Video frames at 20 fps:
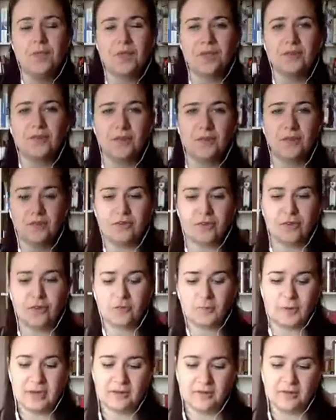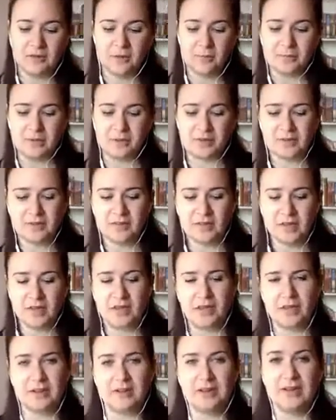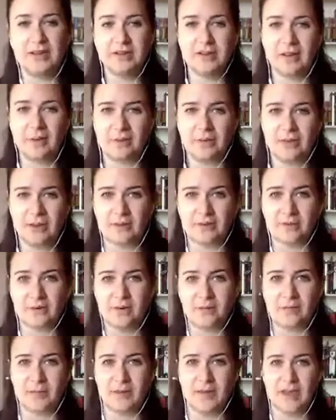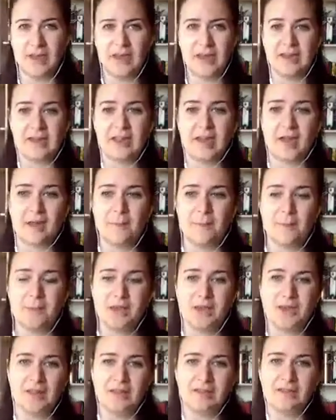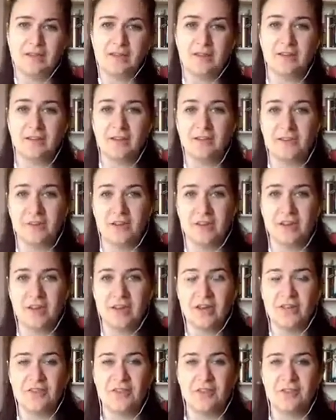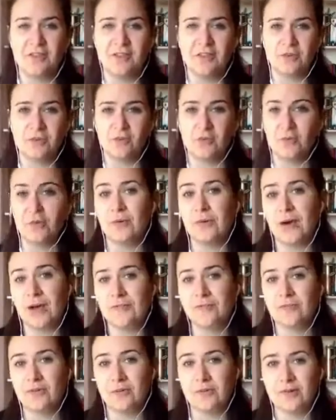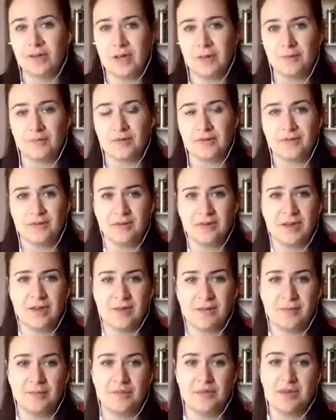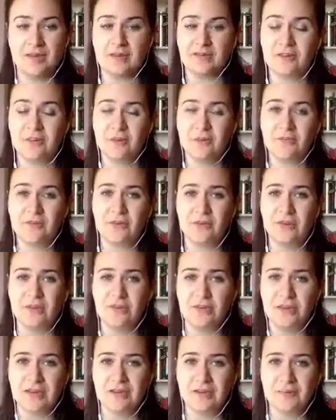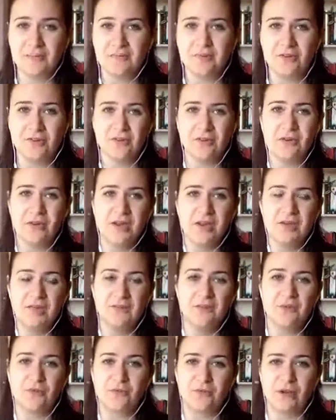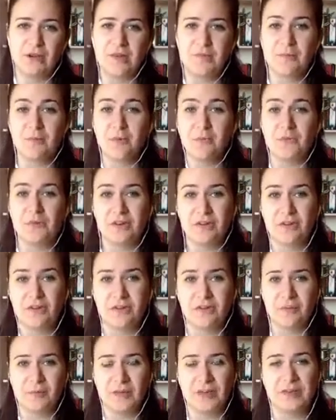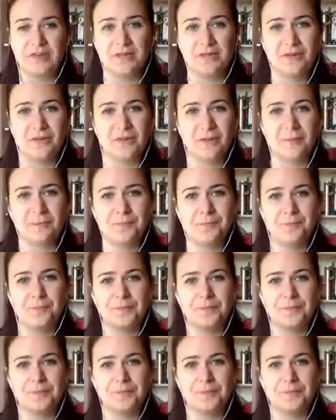So do speak to them because legally with Axial SpA, it is a condition that schools will have to adapt things to if you do need them to. So it's really important you do speak to them.